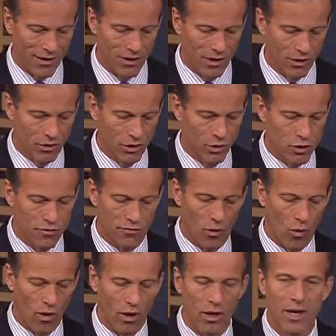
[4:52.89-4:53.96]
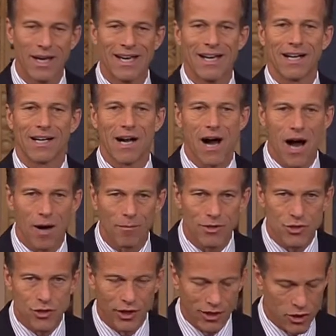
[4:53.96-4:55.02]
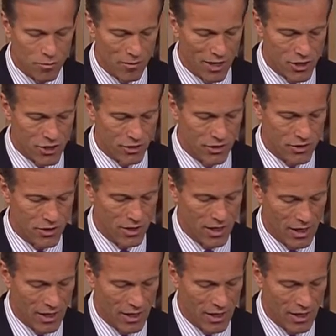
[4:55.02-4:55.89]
It includes four common sense measures